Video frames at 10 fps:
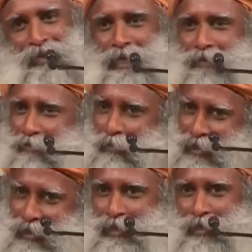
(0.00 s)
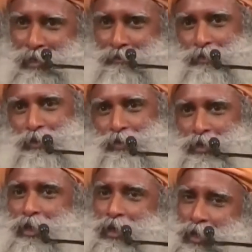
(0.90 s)
have never made any effort to
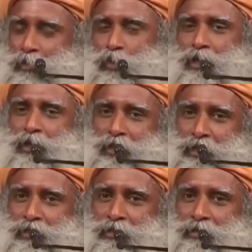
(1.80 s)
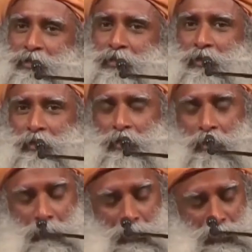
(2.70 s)
turn inward is
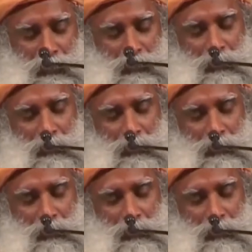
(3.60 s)
because